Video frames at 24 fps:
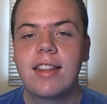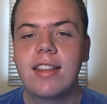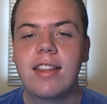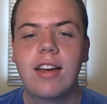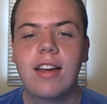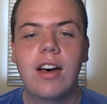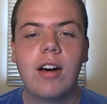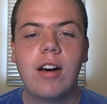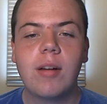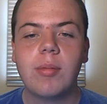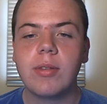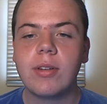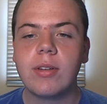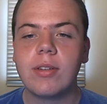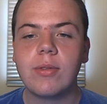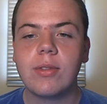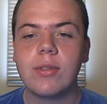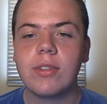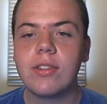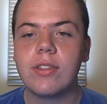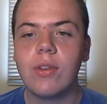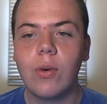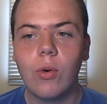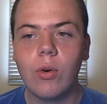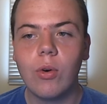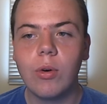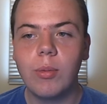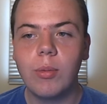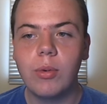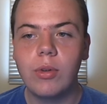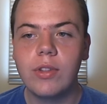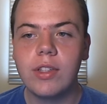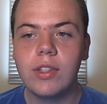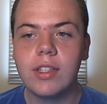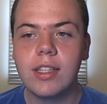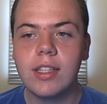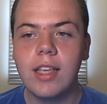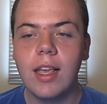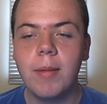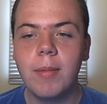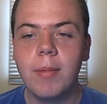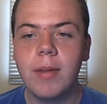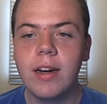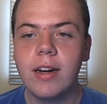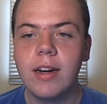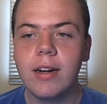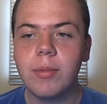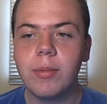Auburn was horrible in this game.
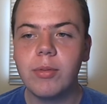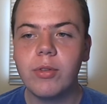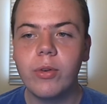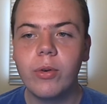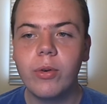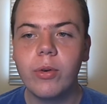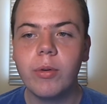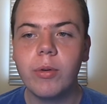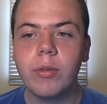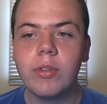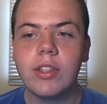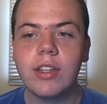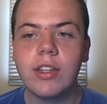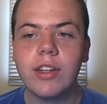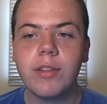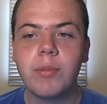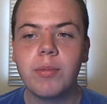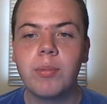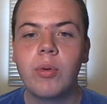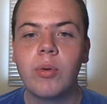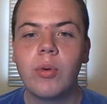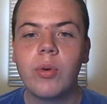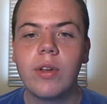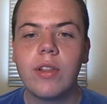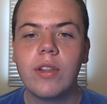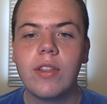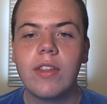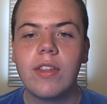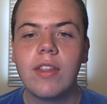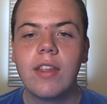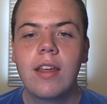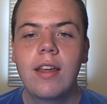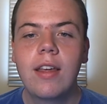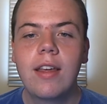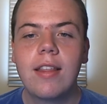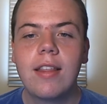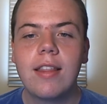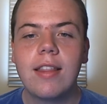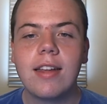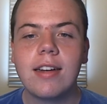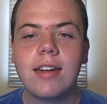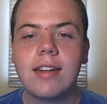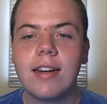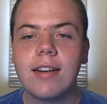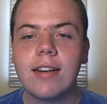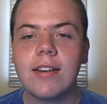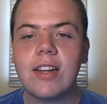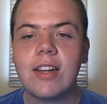They ended up scoring 6 points the
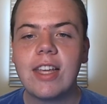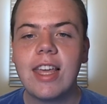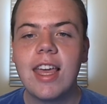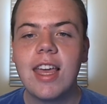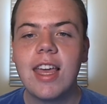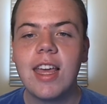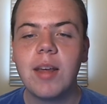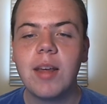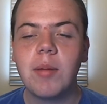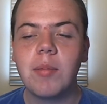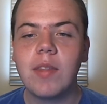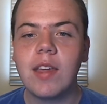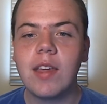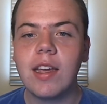entire game.